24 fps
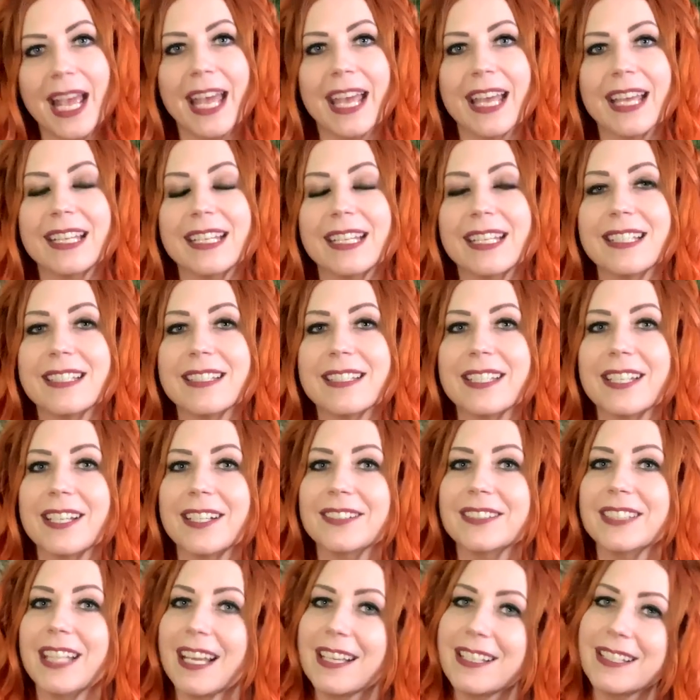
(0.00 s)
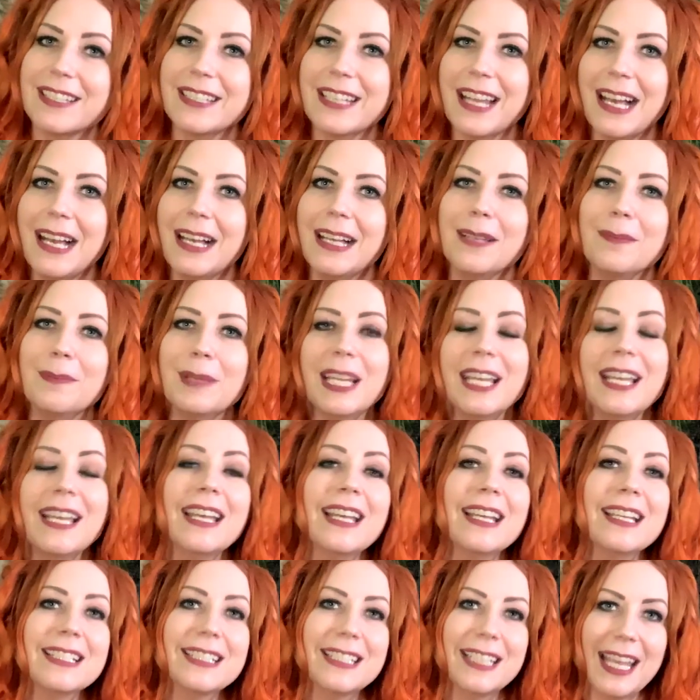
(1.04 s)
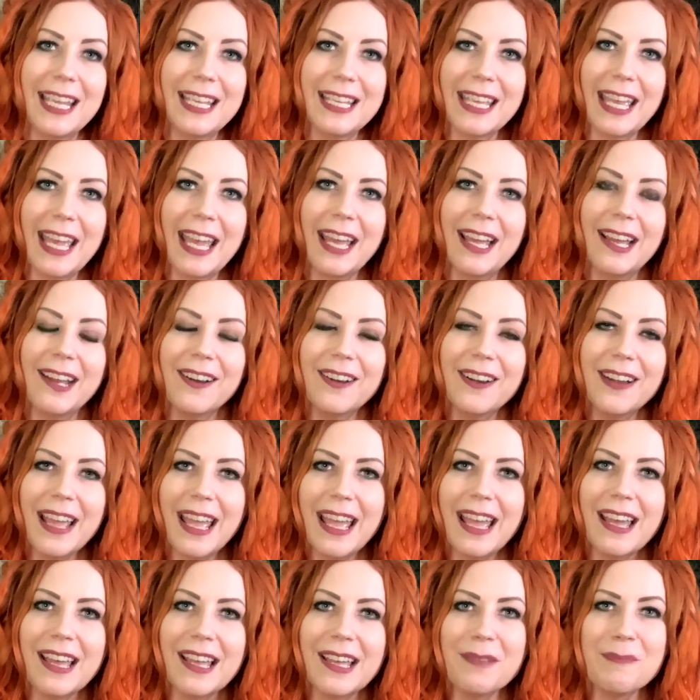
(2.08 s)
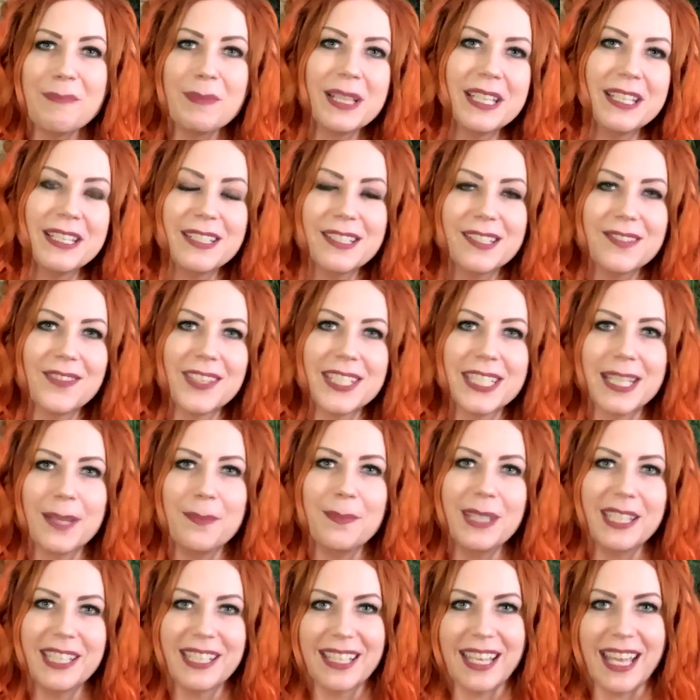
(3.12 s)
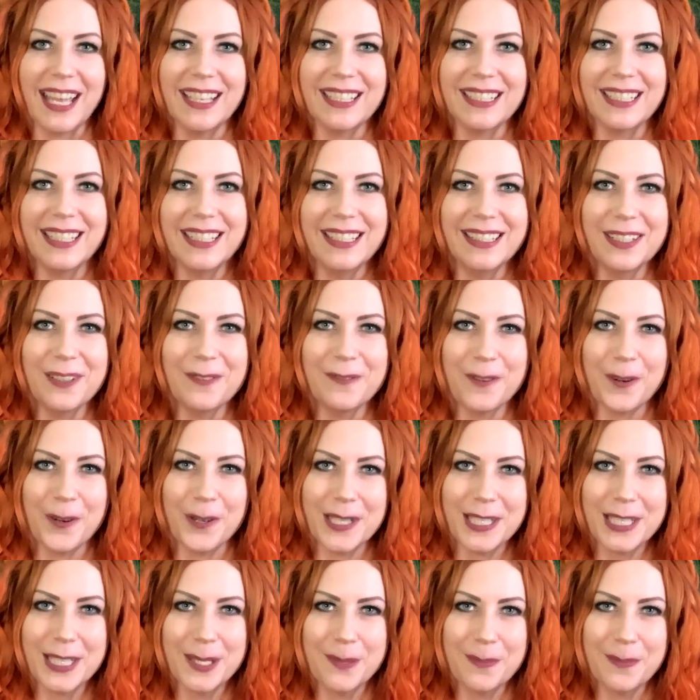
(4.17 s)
and until next time, take care and please visit me again in the forest